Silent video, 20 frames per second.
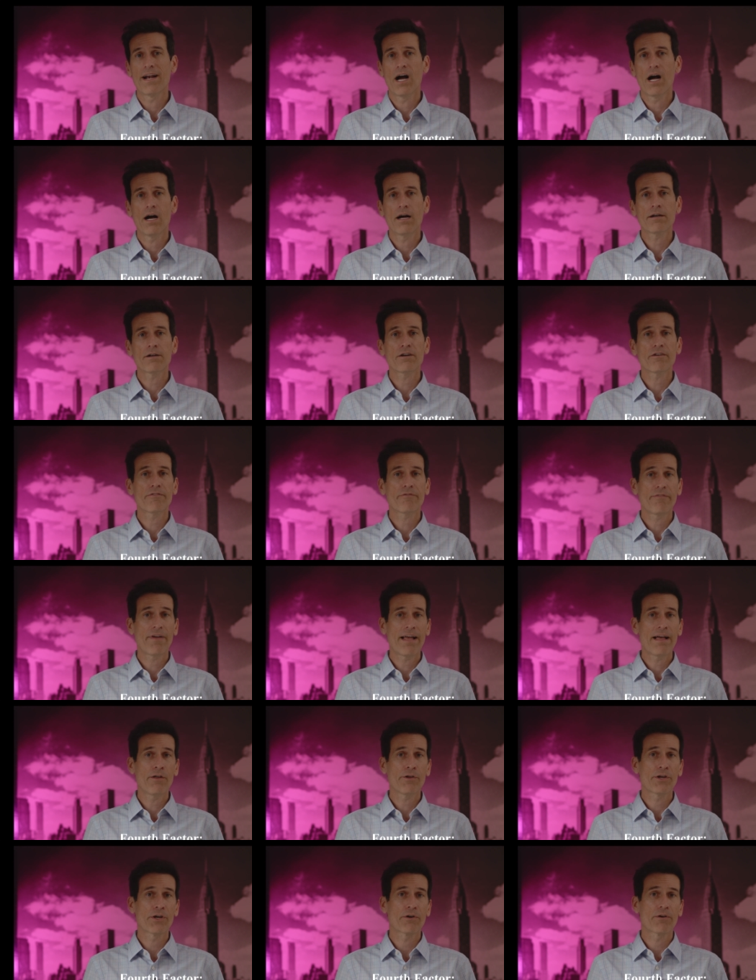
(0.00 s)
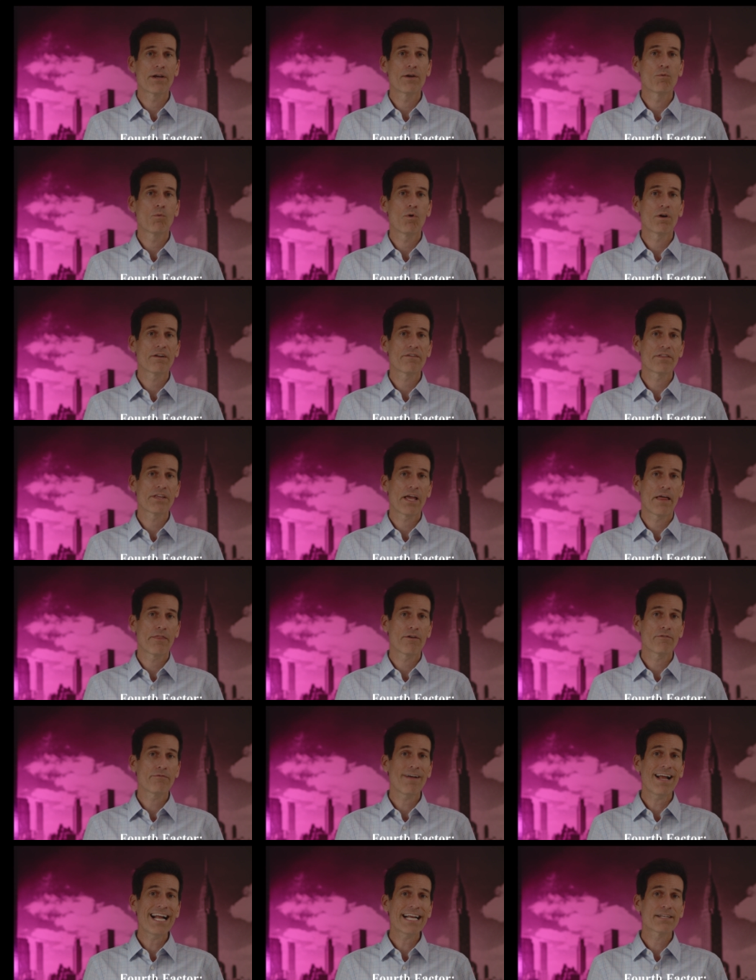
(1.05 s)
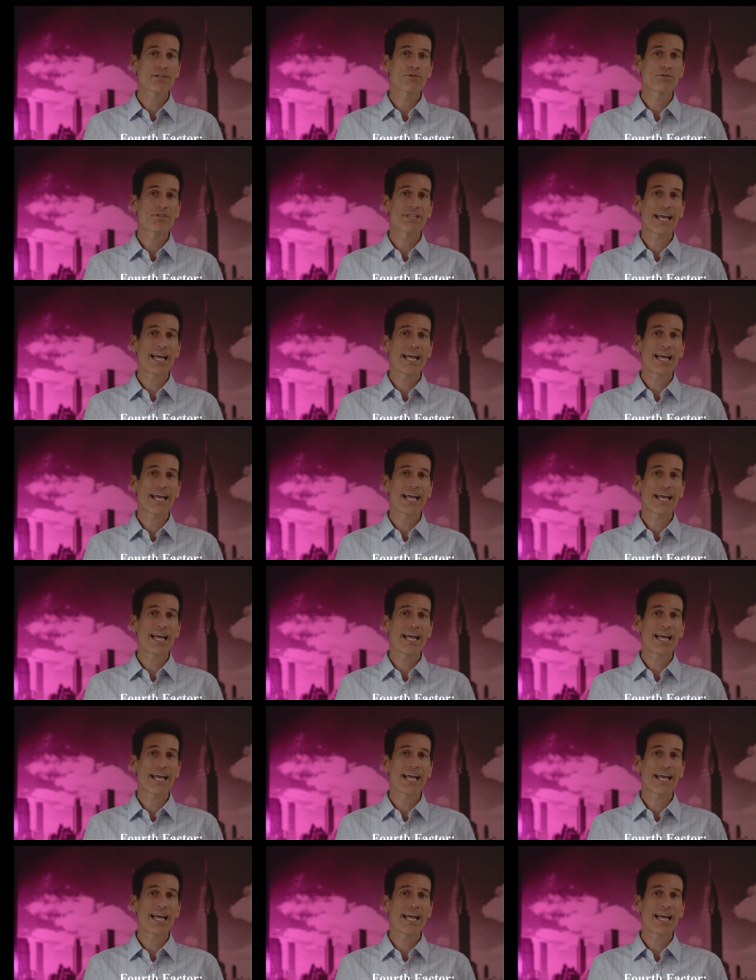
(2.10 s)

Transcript: utter failure in one of the other factors,